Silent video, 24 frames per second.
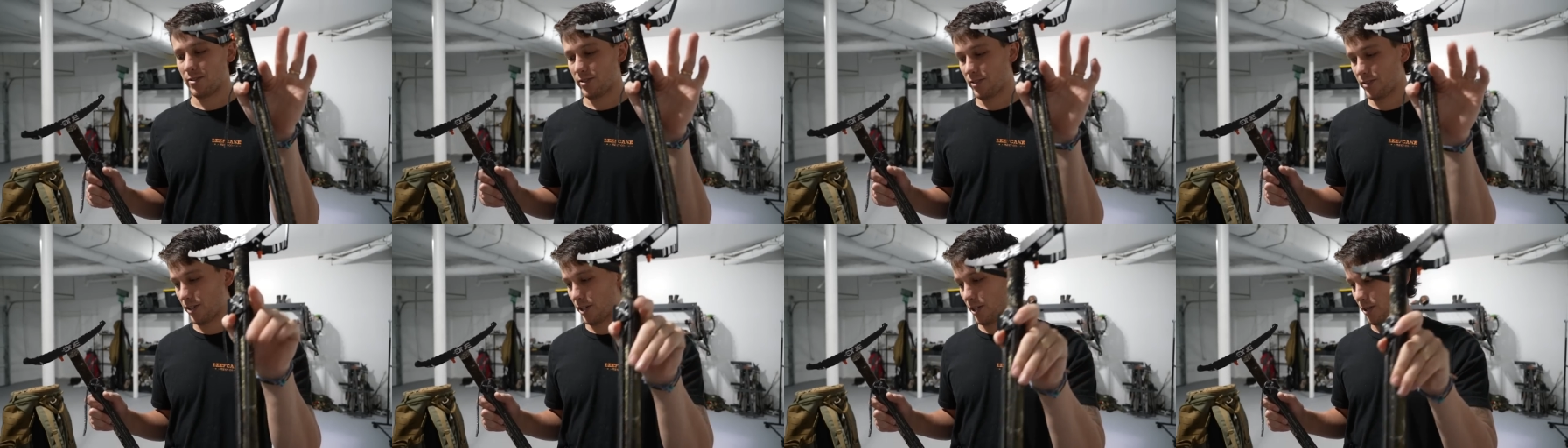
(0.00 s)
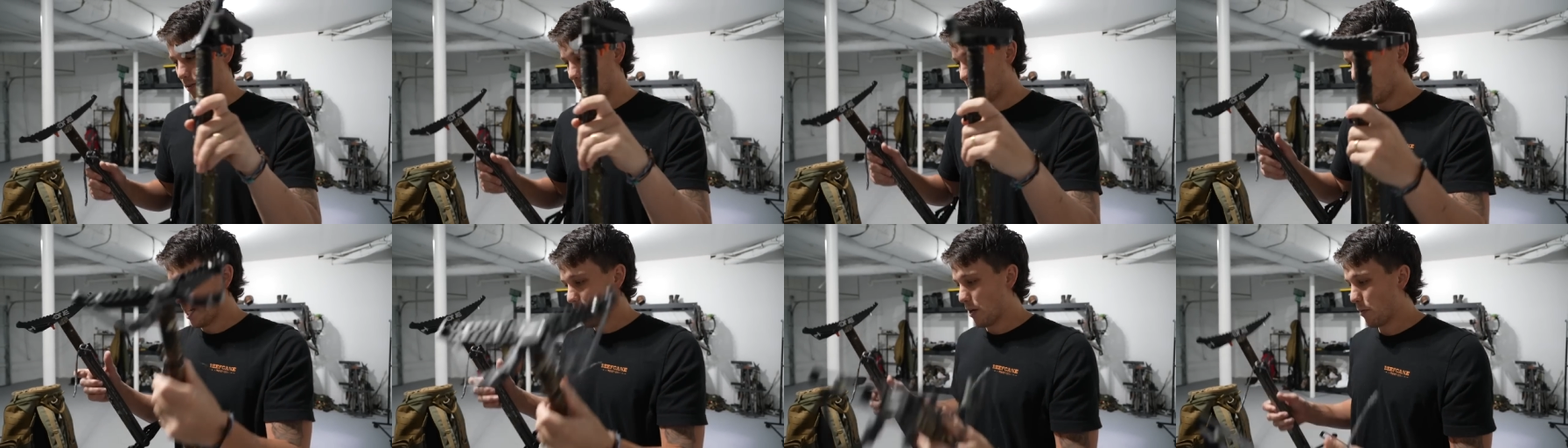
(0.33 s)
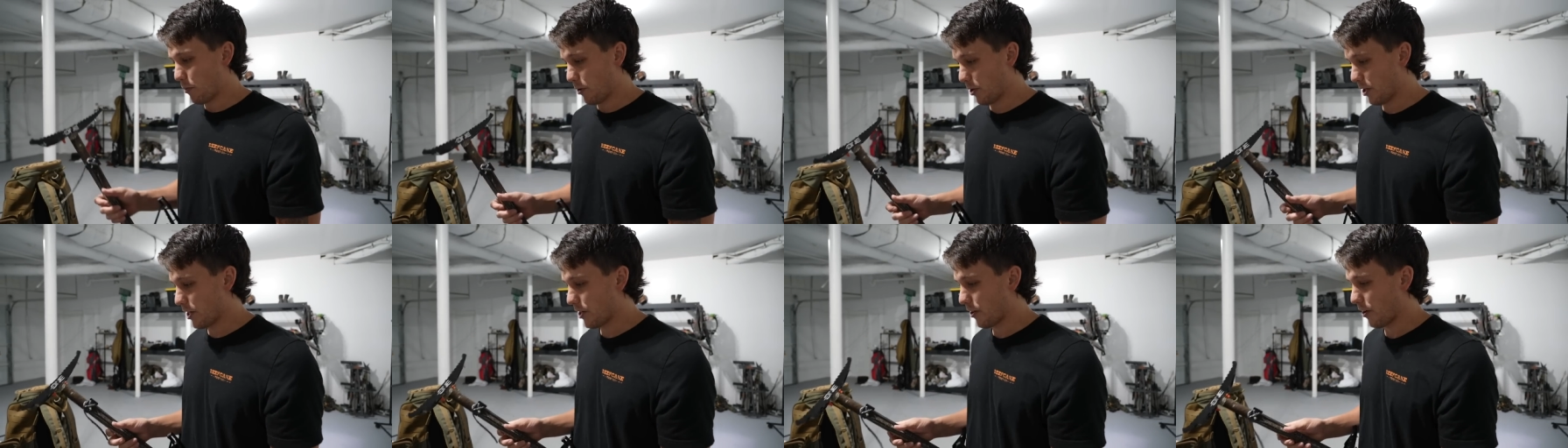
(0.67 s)
So
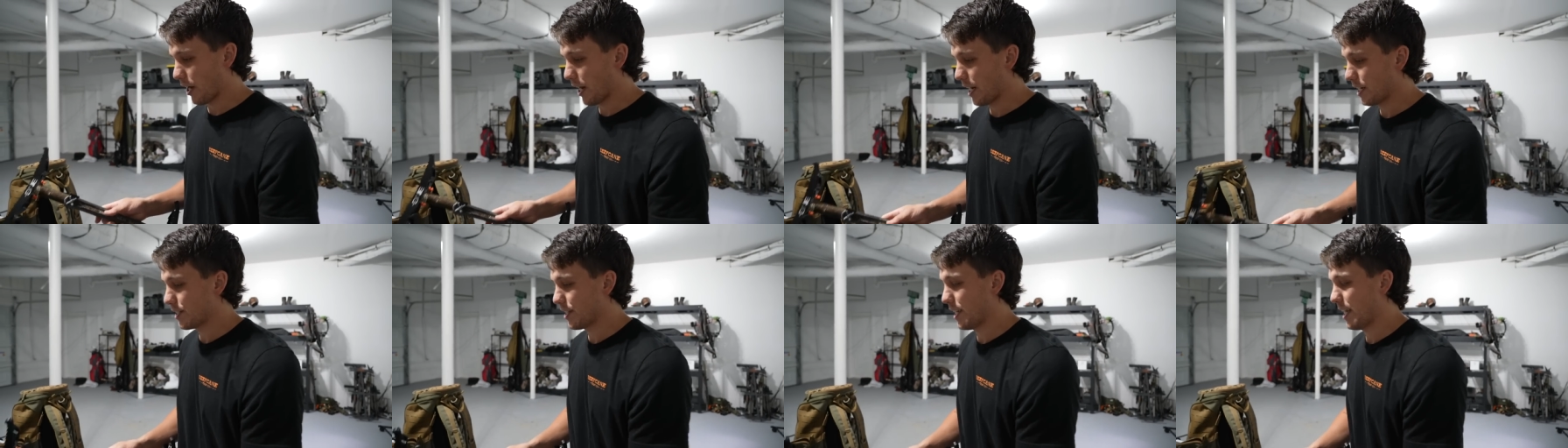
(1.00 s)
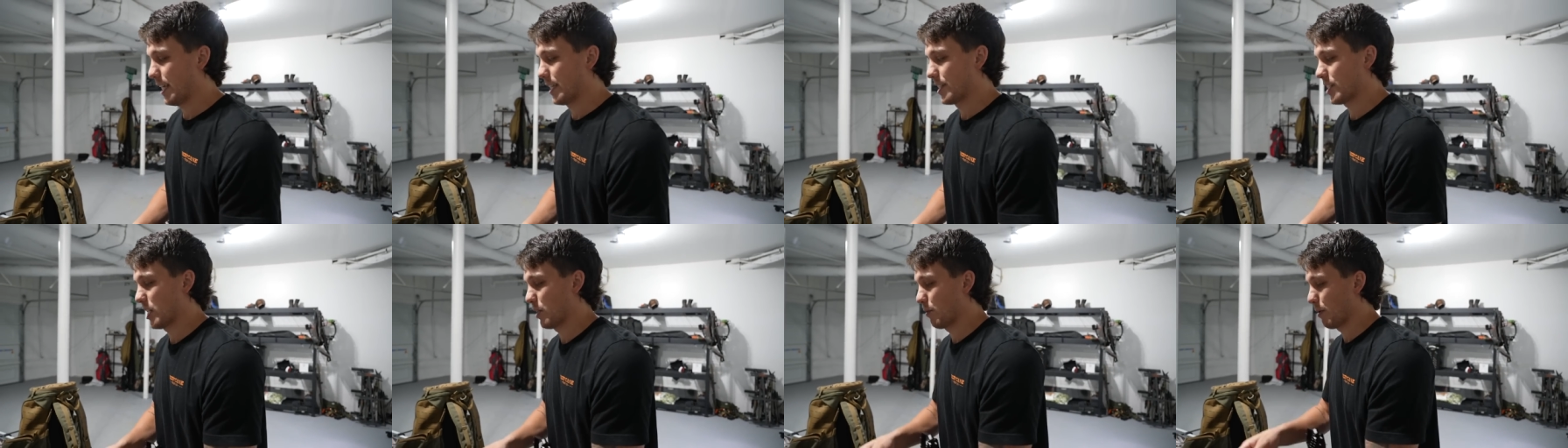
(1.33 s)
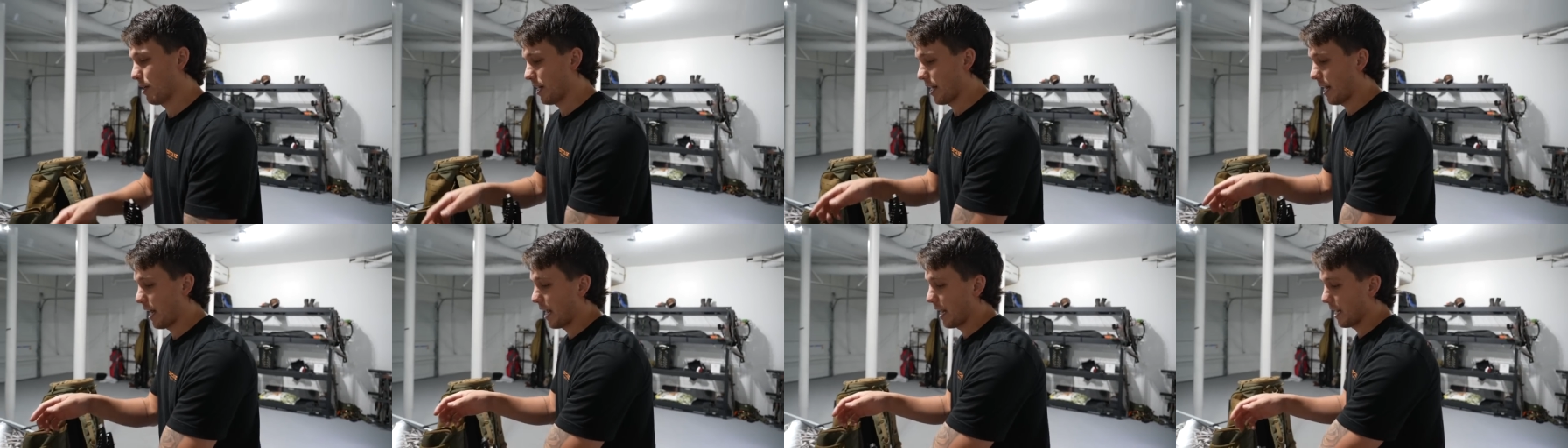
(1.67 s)
pretty crazy. It's gonna be
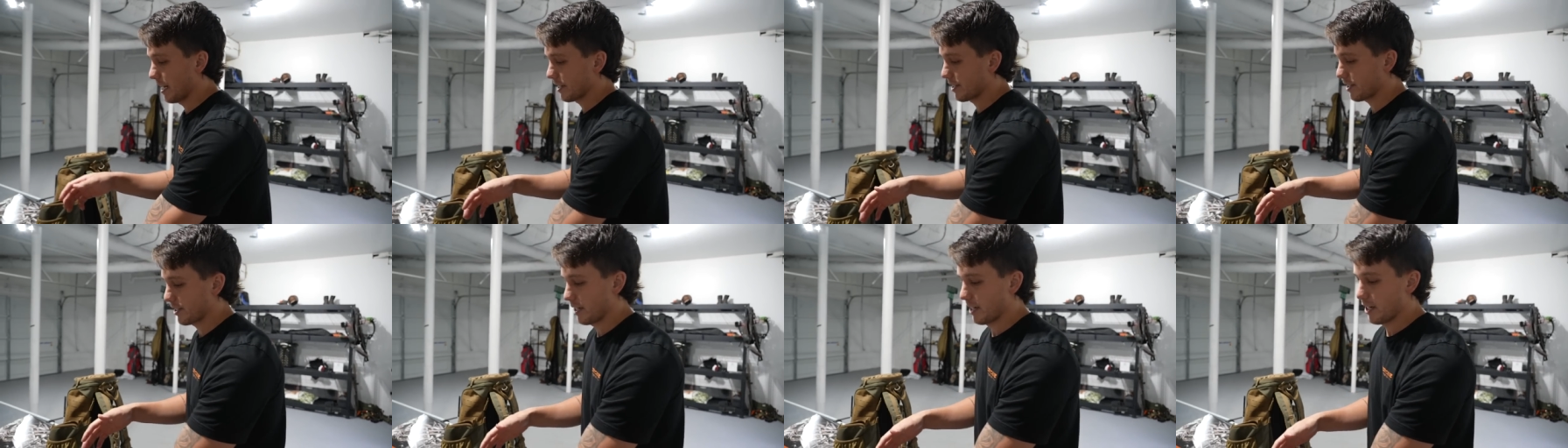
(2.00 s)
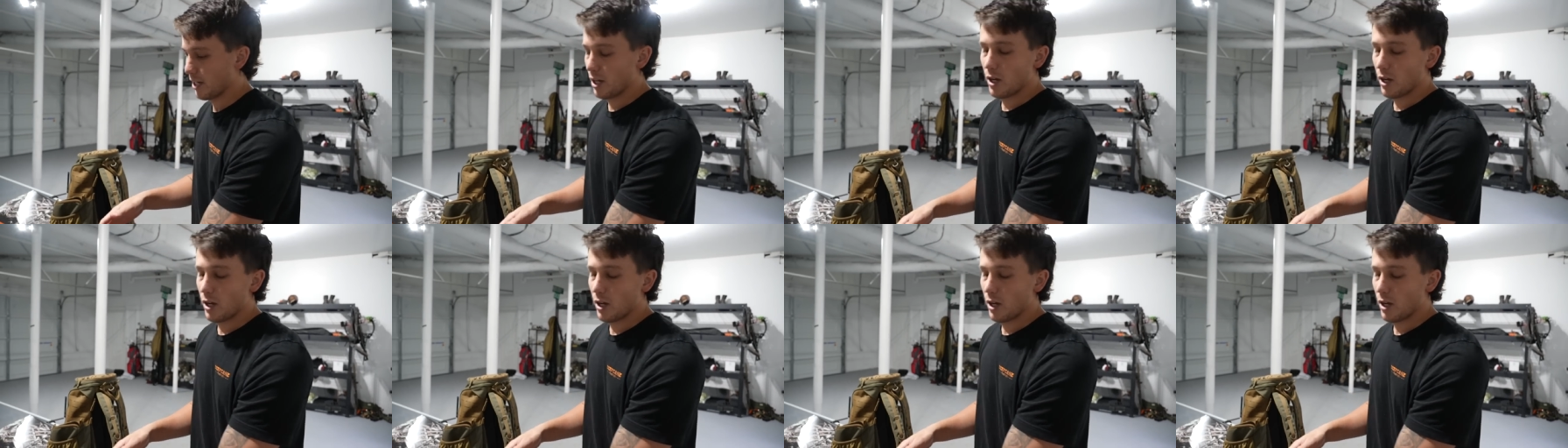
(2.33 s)
nice,